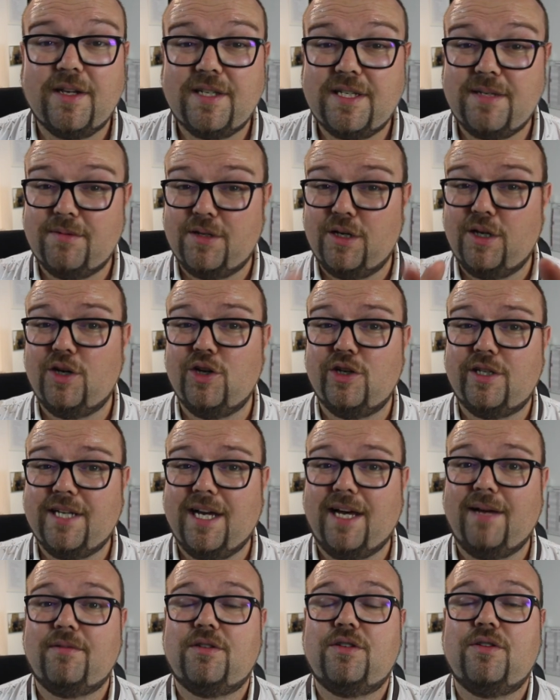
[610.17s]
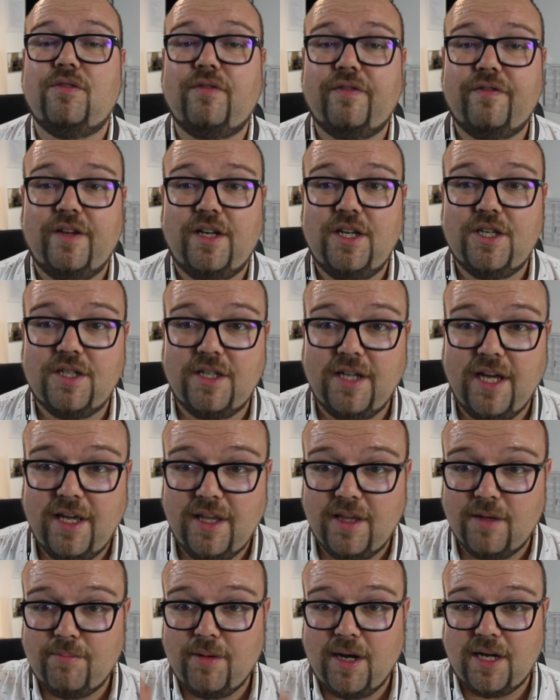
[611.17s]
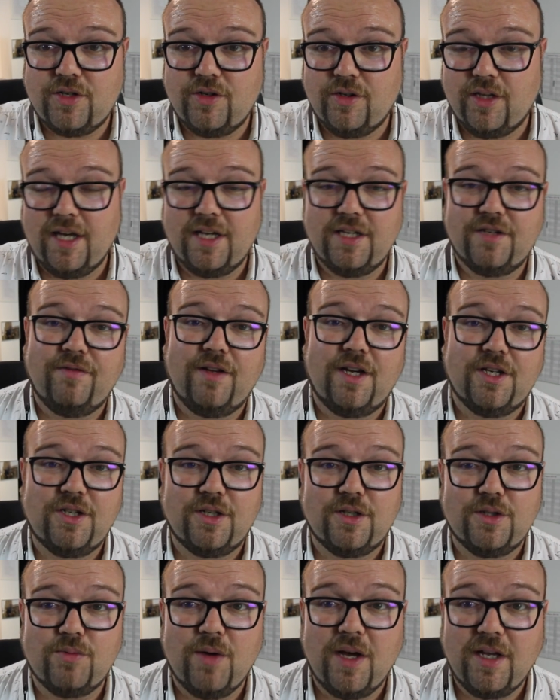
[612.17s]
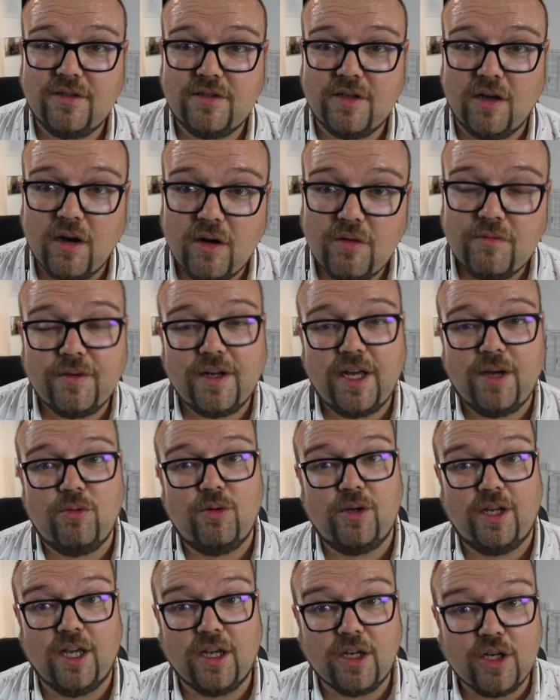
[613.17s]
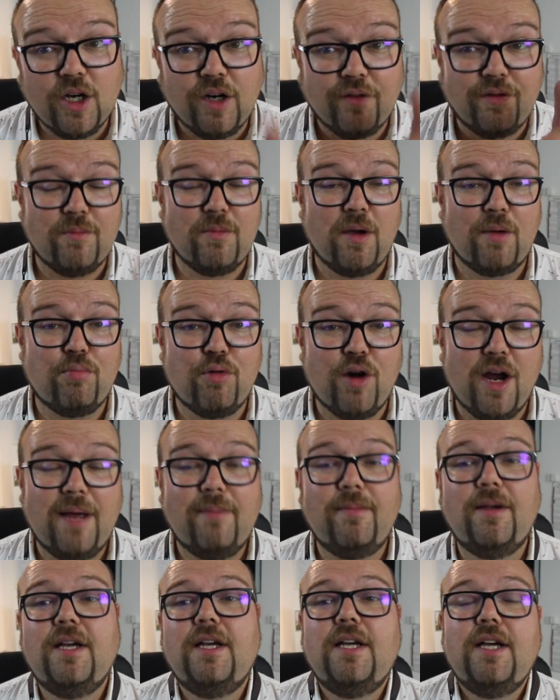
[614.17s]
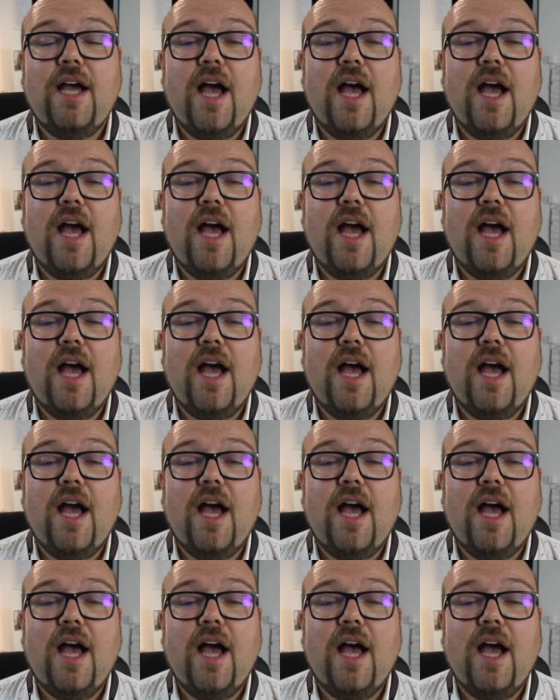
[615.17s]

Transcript: It seems a good time to finish today. The battery light is flashing as well, so hopefully I won't get cut off in my prime.